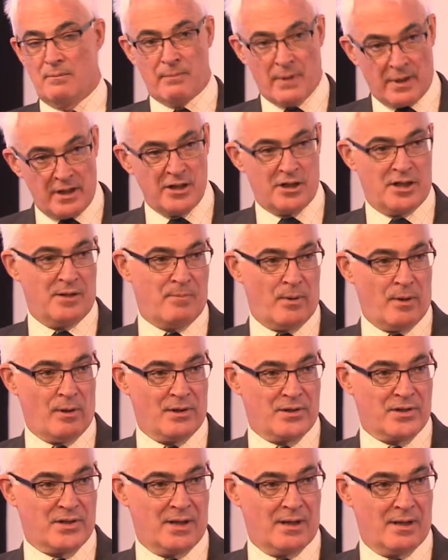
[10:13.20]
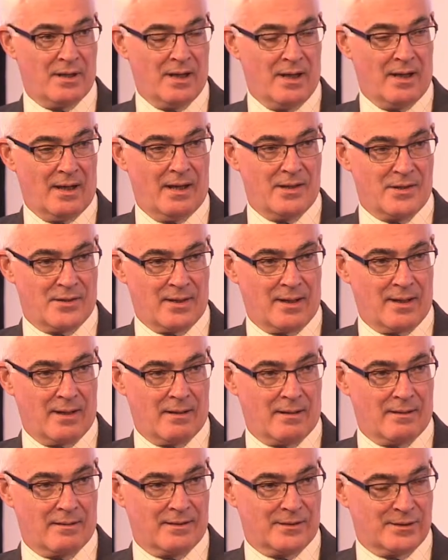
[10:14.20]
Monetary policy is
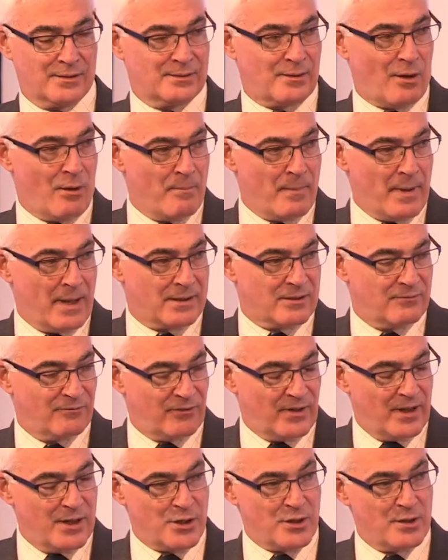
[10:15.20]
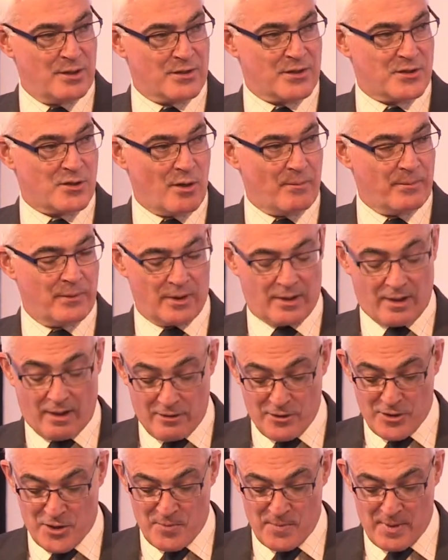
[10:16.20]
there to combat inflation, to stop your
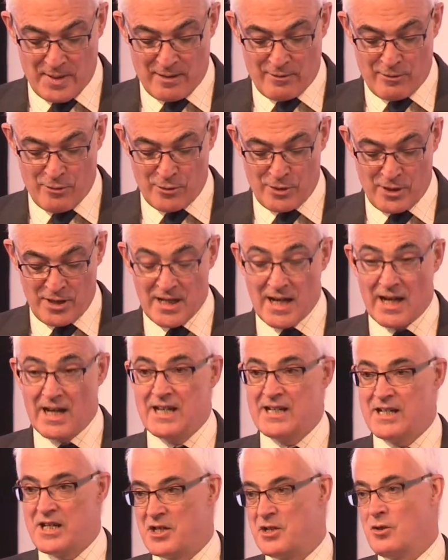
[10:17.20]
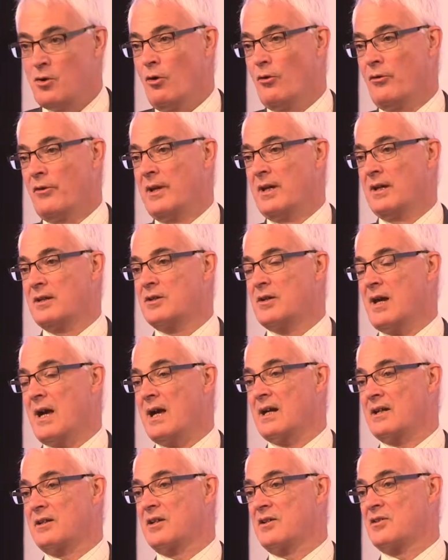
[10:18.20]
currency being eroded. It is not there to
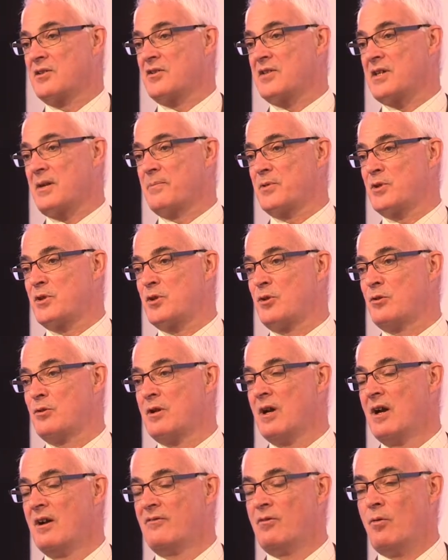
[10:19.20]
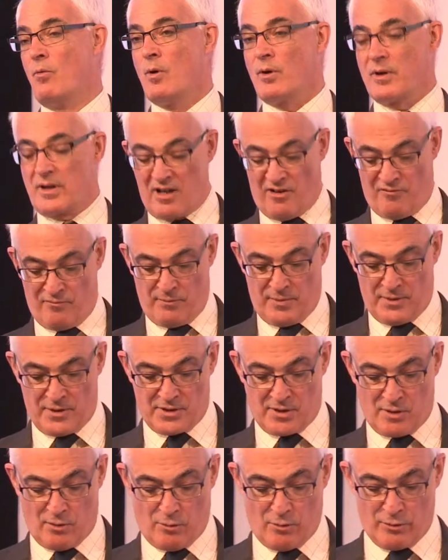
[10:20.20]
act as a substitute for what
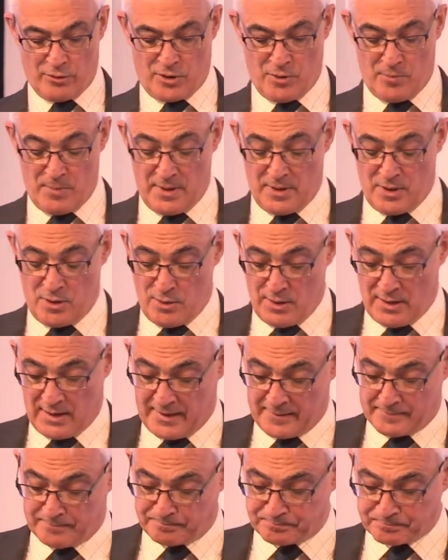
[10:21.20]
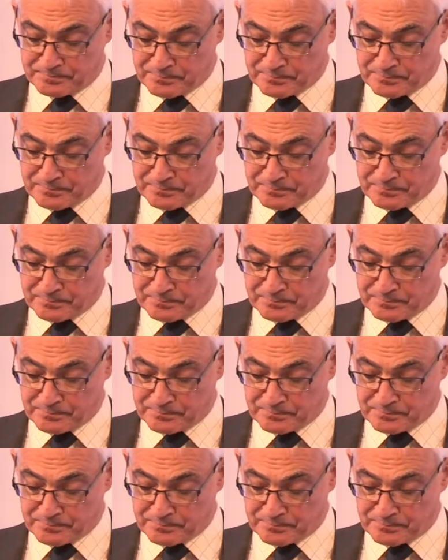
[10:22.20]
governments ought to be doing.